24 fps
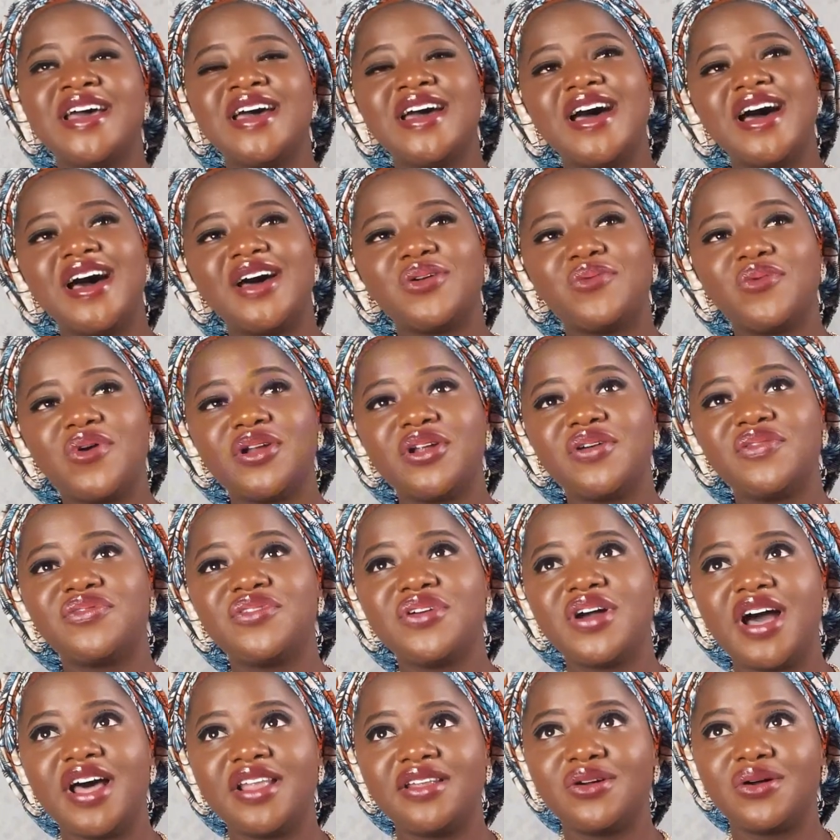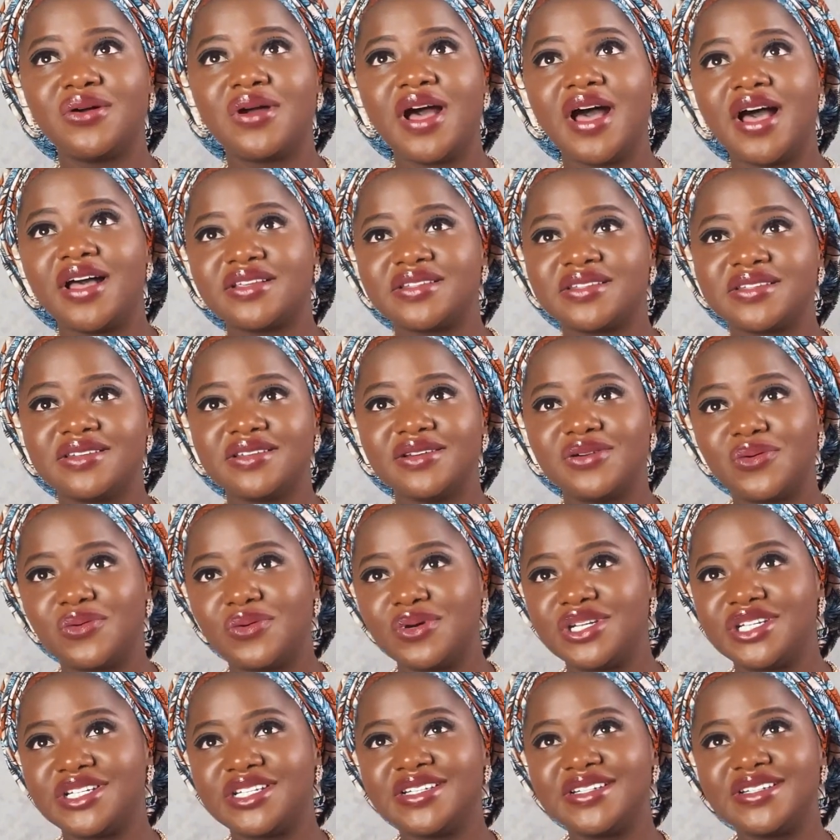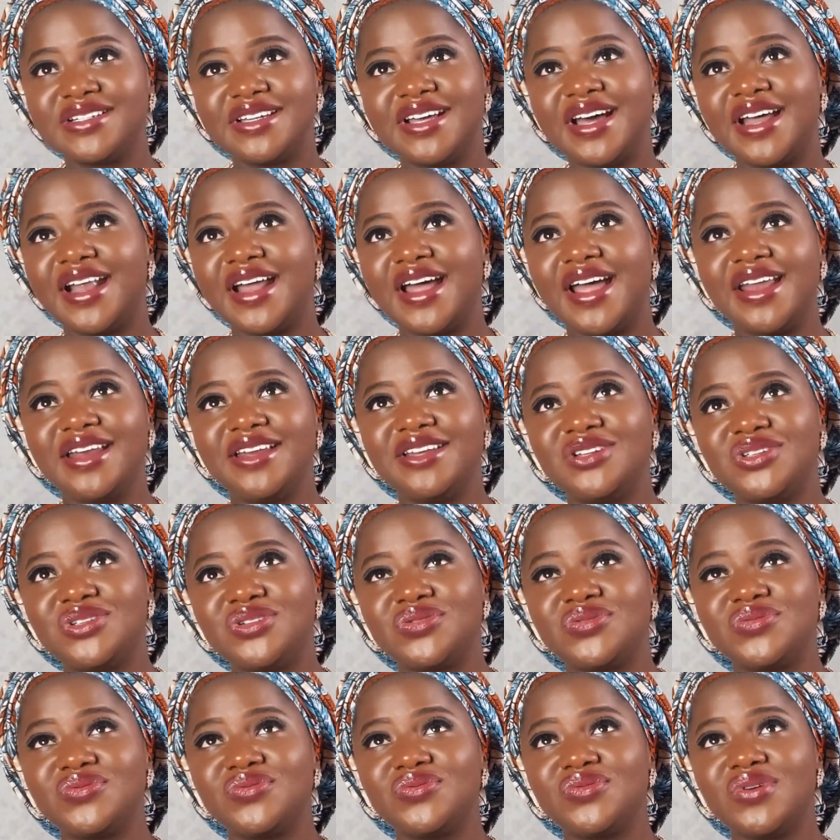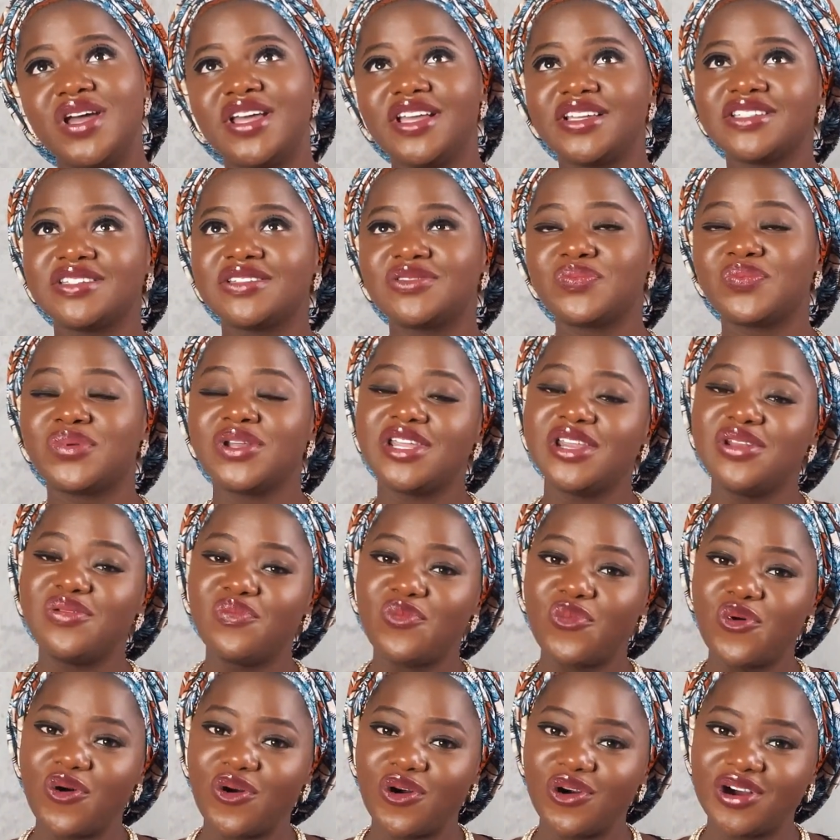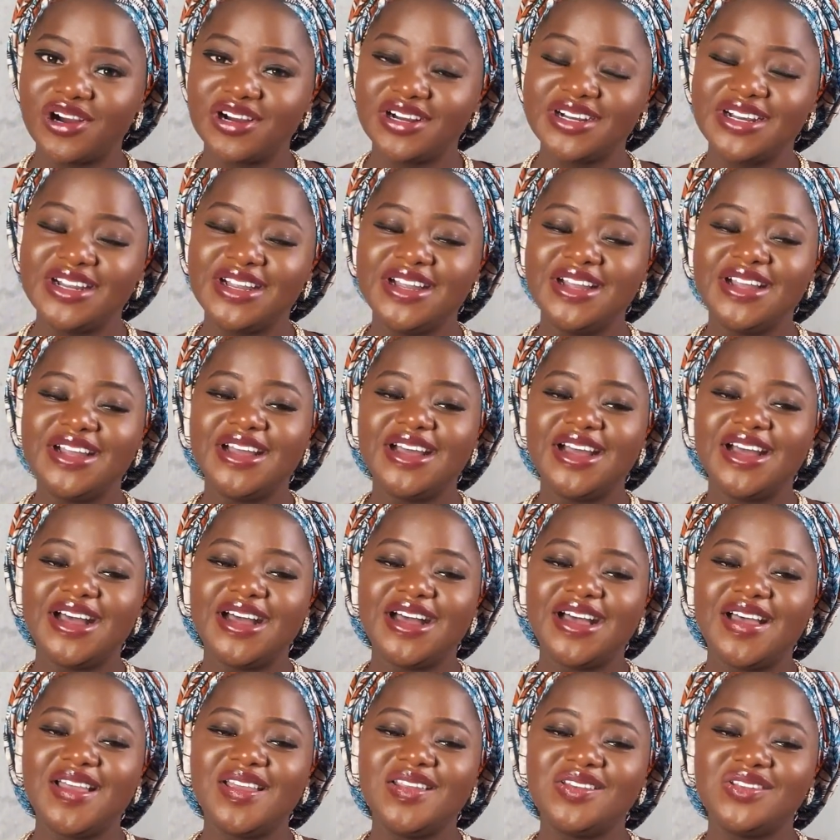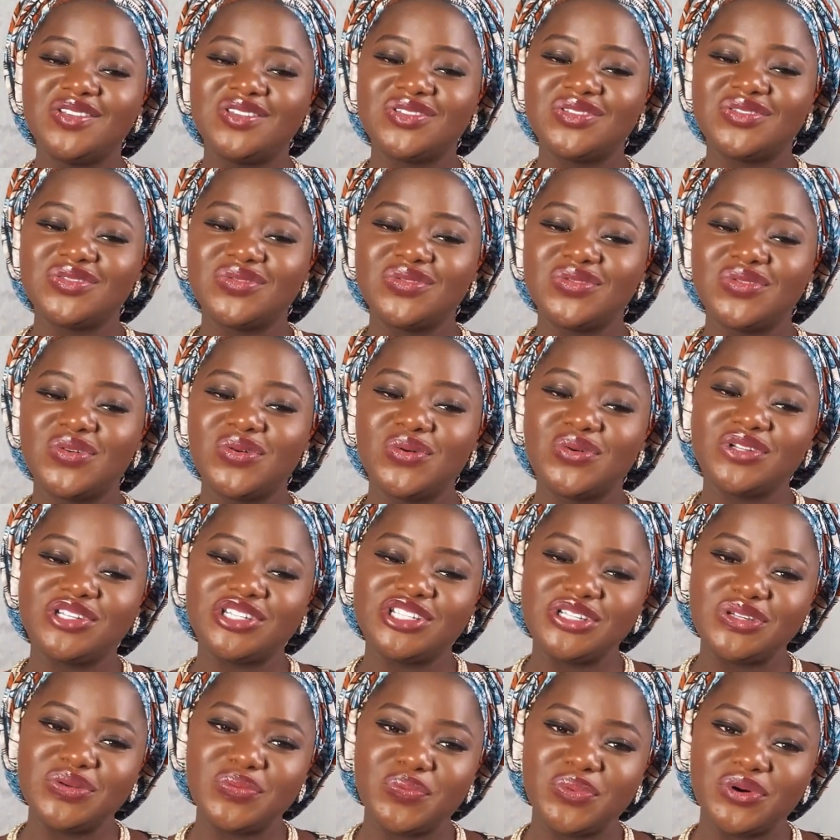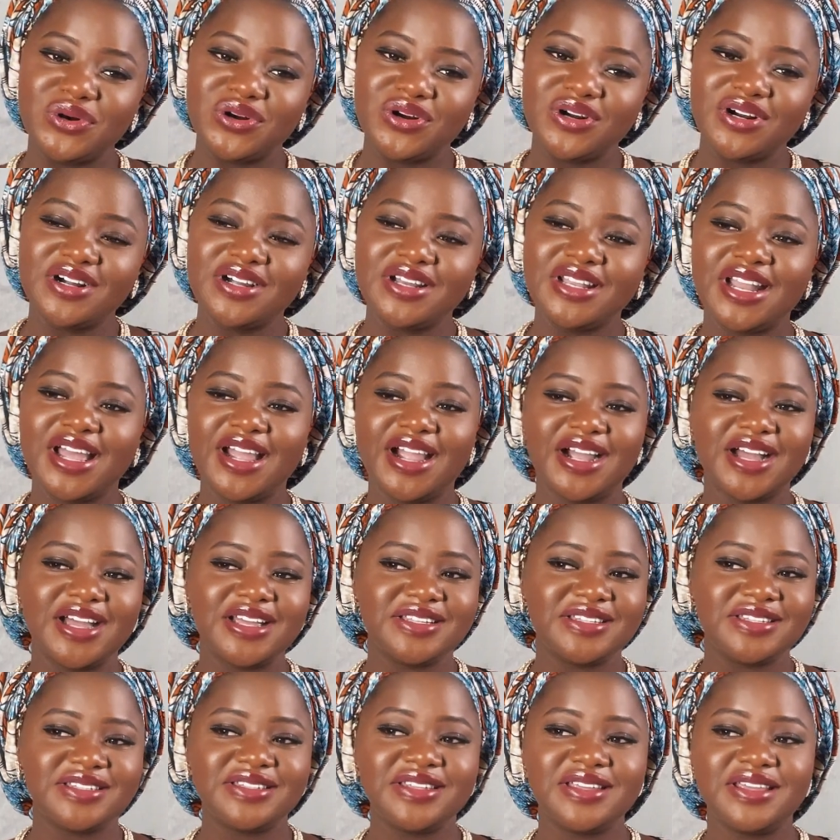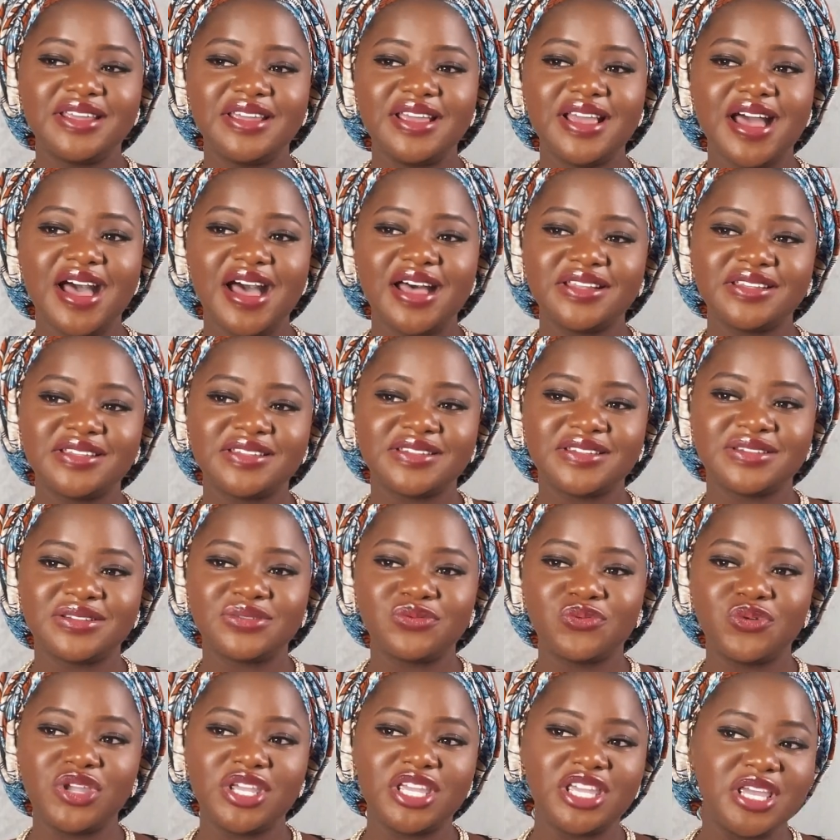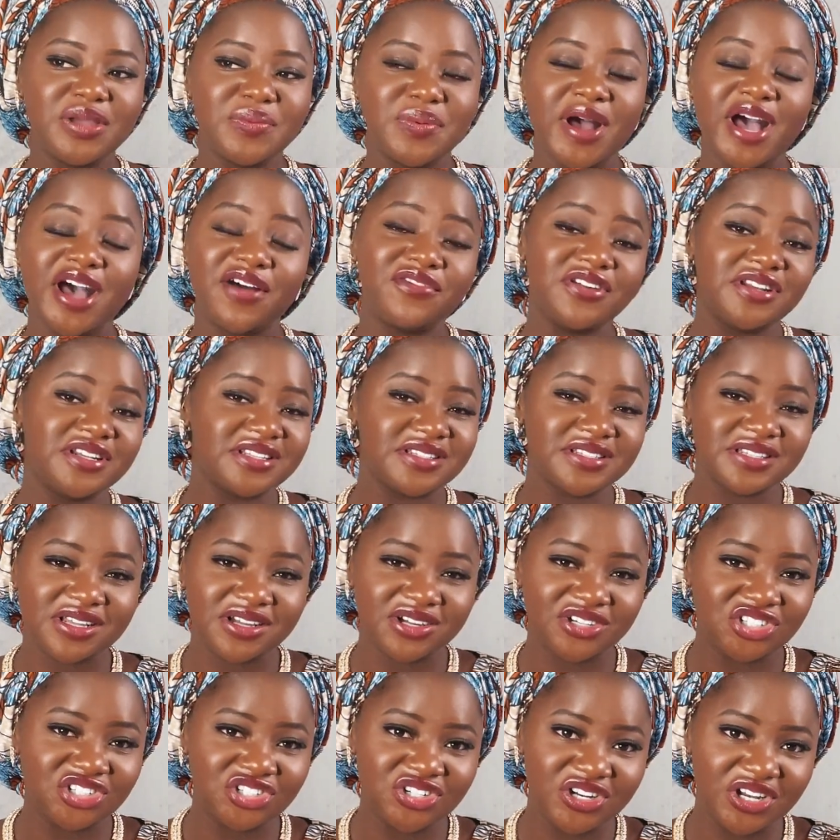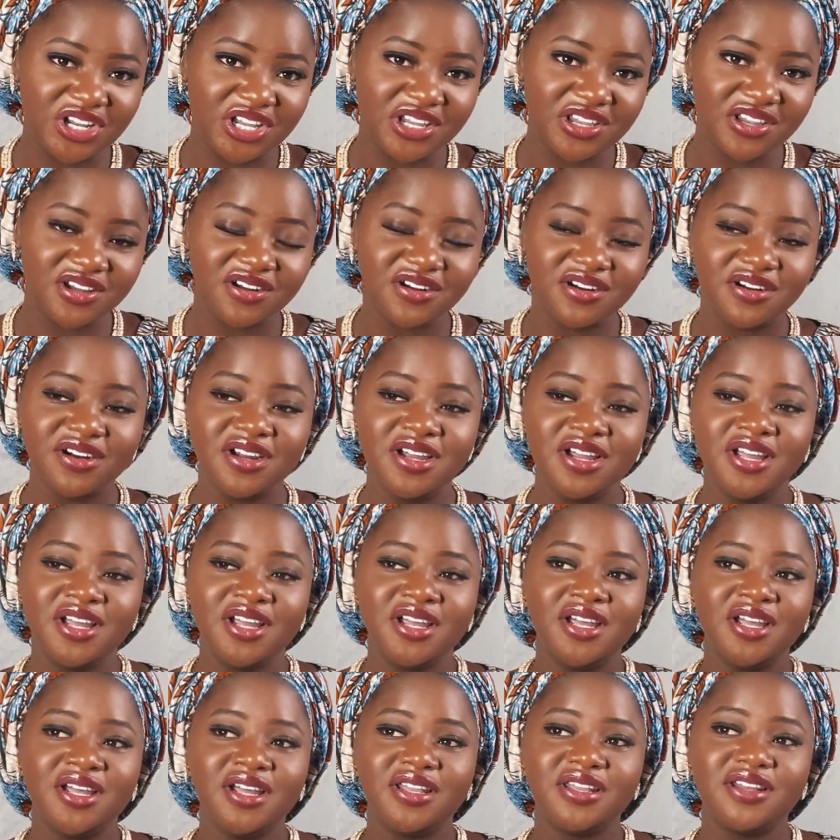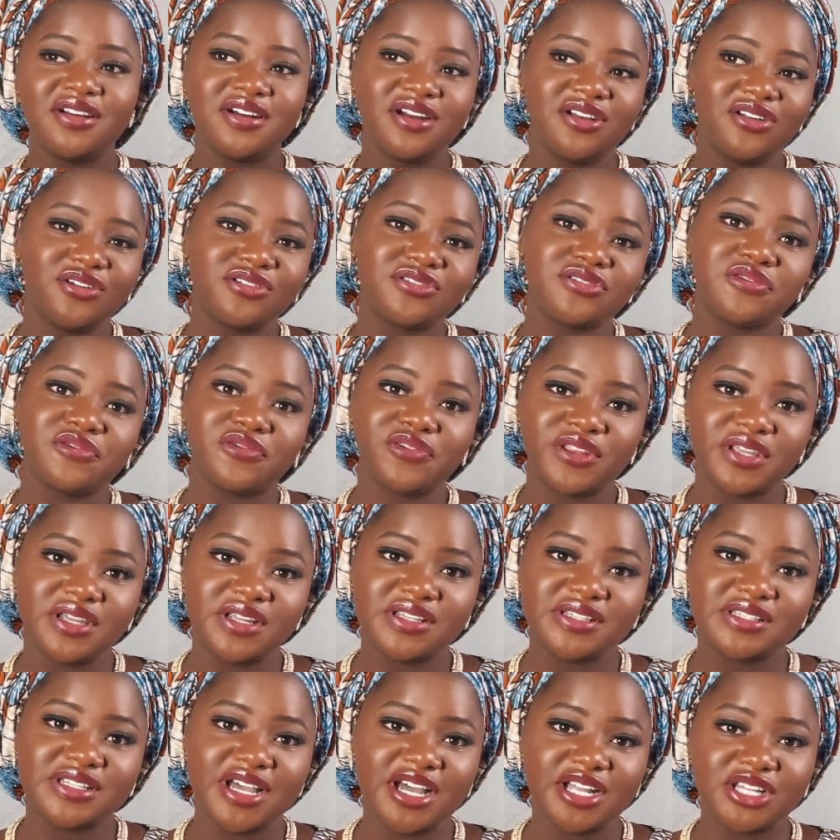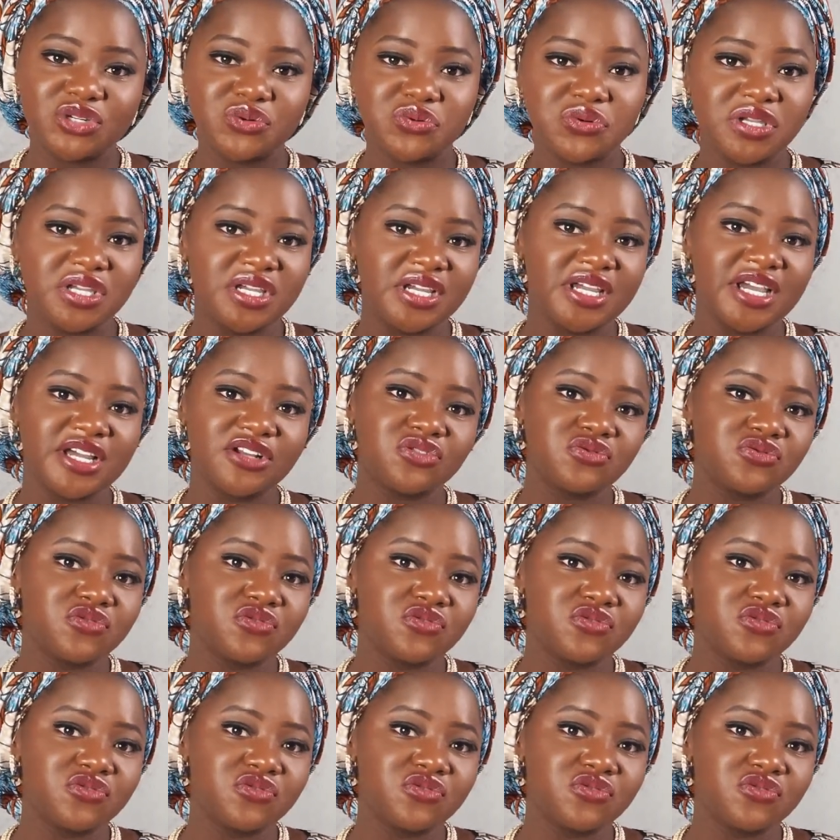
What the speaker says: And one of you had asked a question that I need to explain more. I need to go deeper. Like I say, as we keep having discussion here, there are a lot of things that we get to